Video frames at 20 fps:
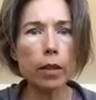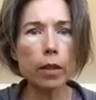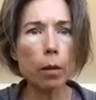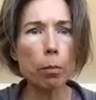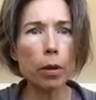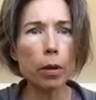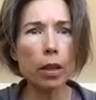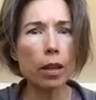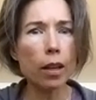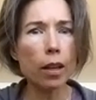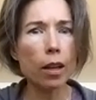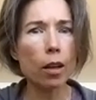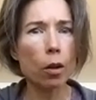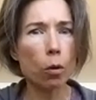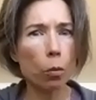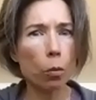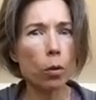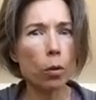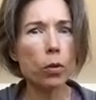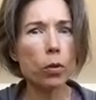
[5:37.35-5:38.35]
But
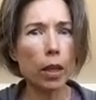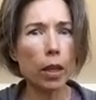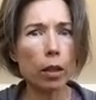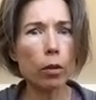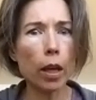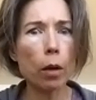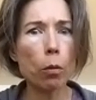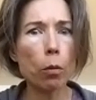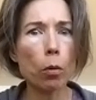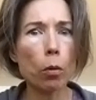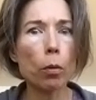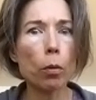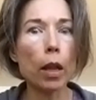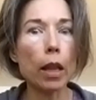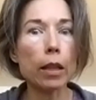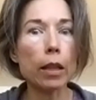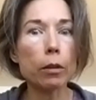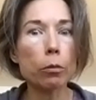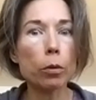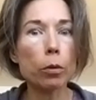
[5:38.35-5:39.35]
we're saying, okay,
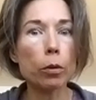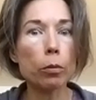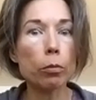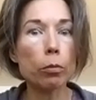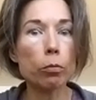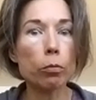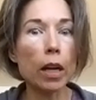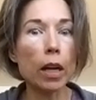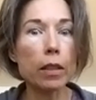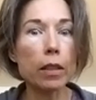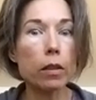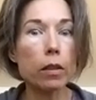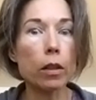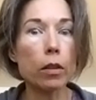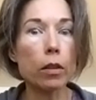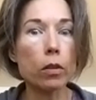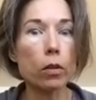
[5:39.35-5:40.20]
we're restless.